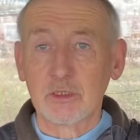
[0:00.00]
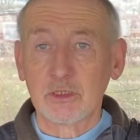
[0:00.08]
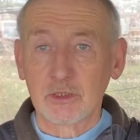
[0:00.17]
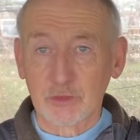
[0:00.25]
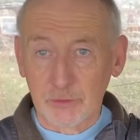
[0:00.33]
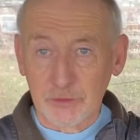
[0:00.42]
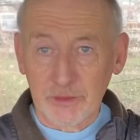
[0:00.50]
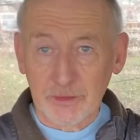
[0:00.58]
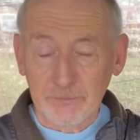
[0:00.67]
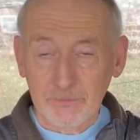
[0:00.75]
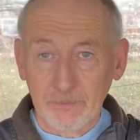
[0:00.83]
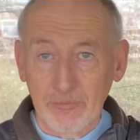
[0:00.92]
Sunday,
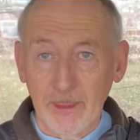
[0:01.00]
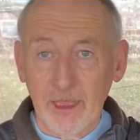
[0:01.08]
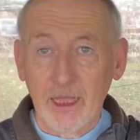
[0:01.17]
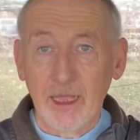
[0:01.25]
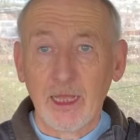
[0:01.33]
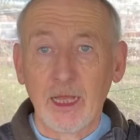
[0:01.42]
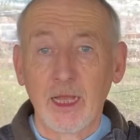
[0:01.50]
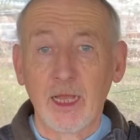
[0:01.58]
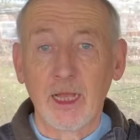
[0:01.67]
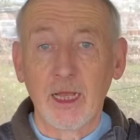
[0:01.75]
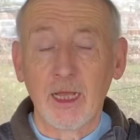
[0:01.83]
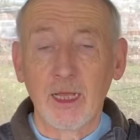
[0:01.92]

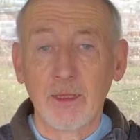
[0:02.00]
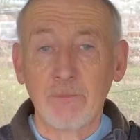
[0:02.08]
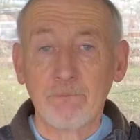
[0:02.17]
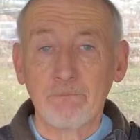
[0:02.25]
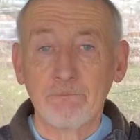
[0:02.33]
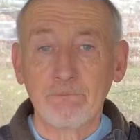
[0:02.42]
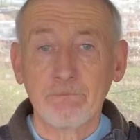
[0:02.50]
and